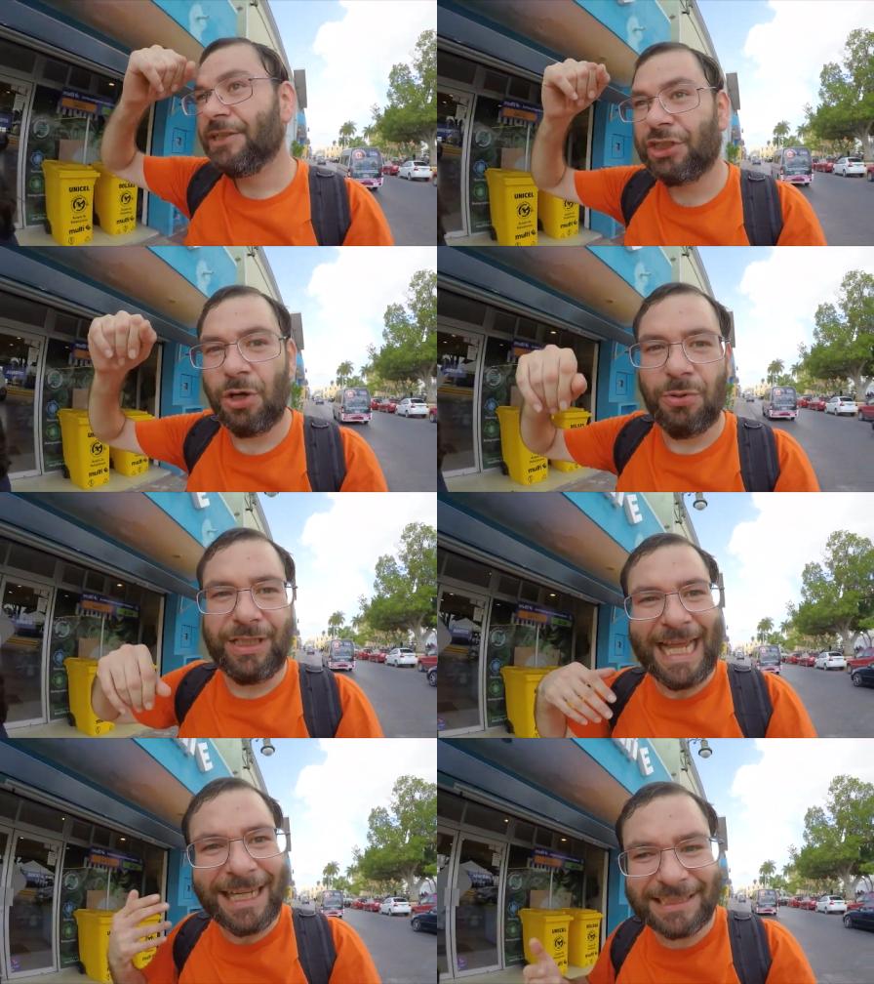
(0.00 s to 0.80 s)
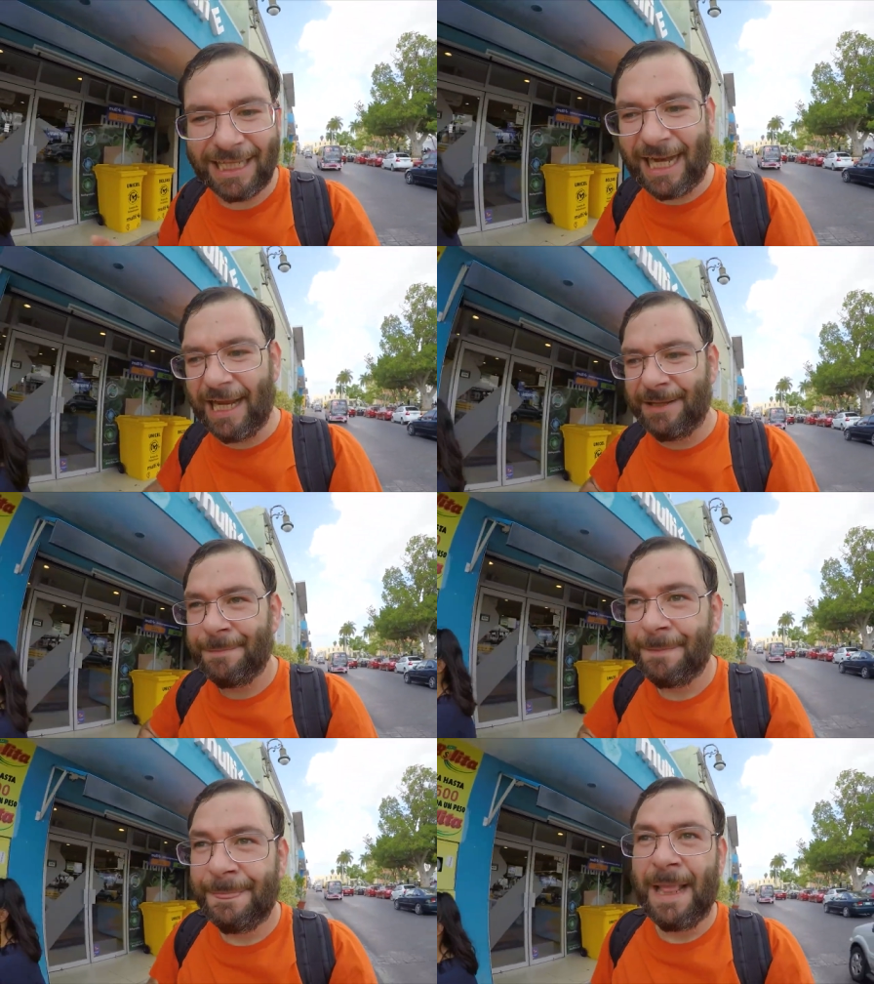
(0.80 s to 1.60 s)
So yesterday,
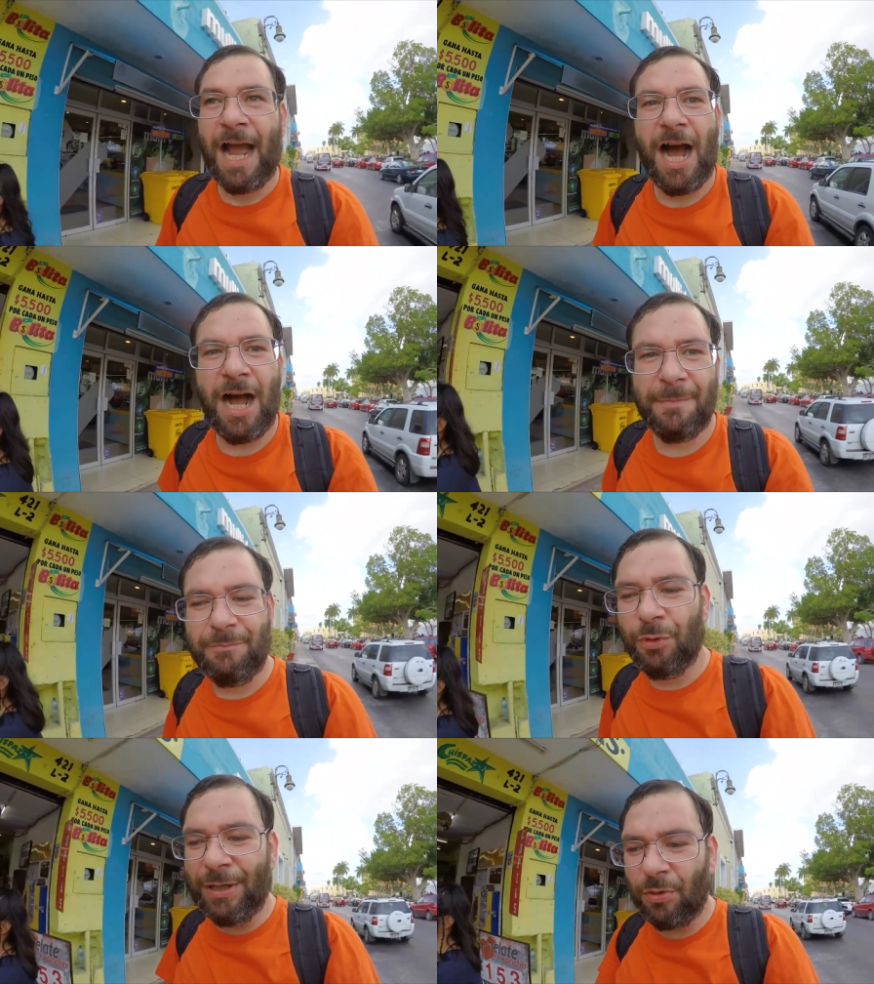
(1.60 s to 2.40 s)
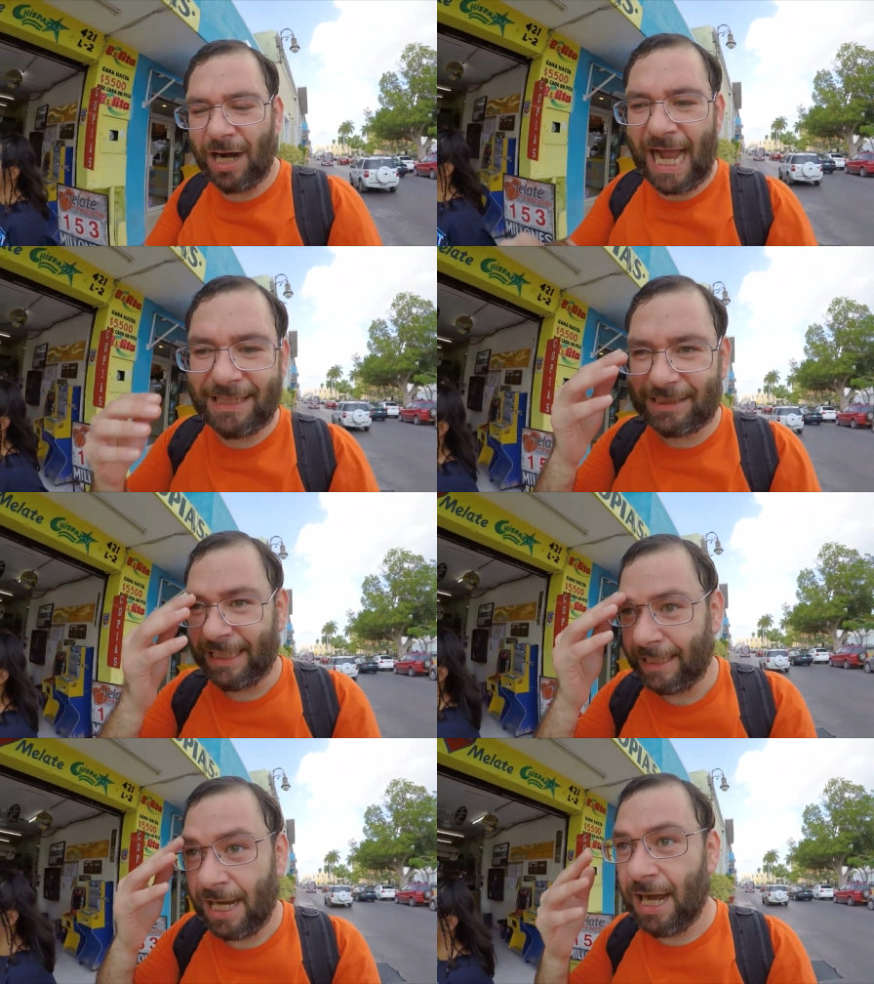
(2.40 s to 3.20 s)
um, we were
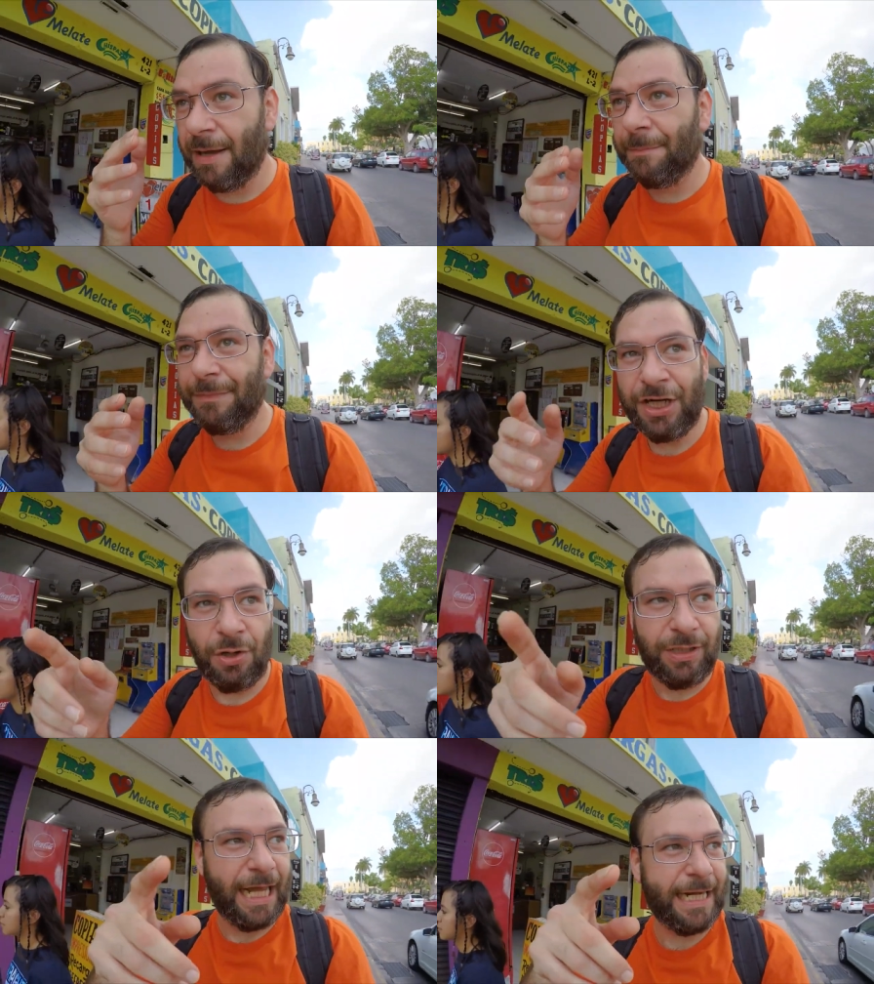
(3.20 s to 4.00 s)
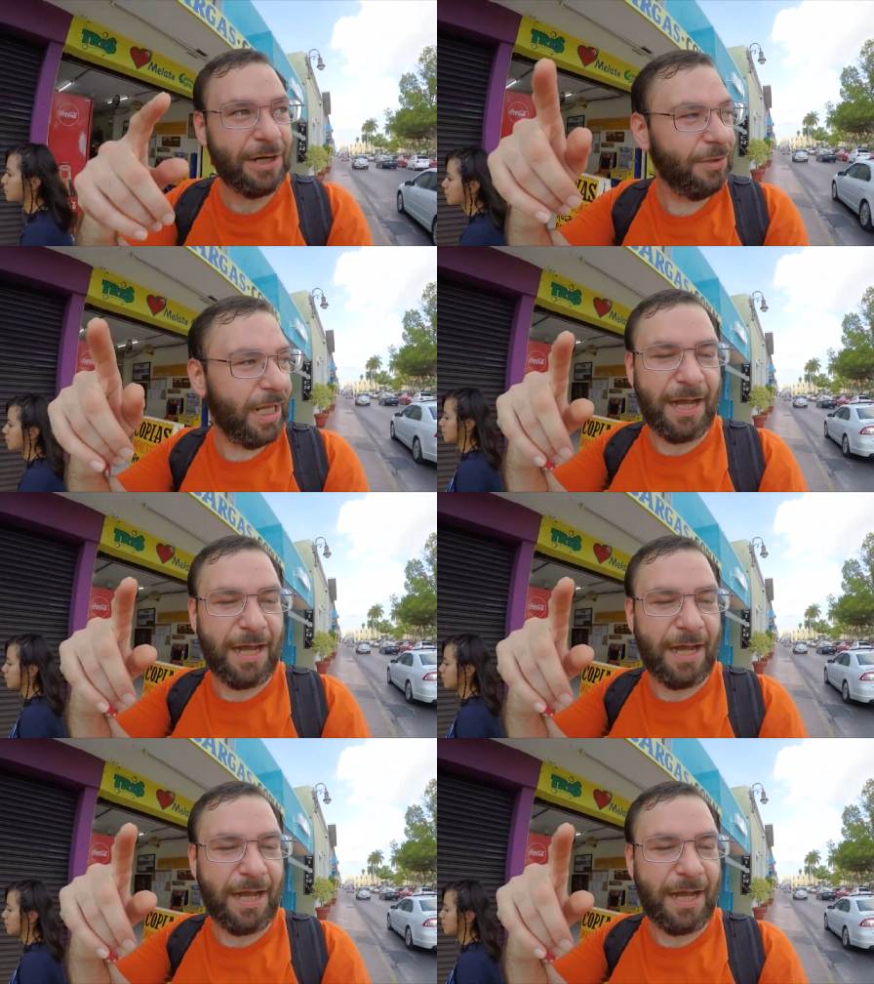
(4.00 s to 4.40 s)
actually, um, you know, not, not only,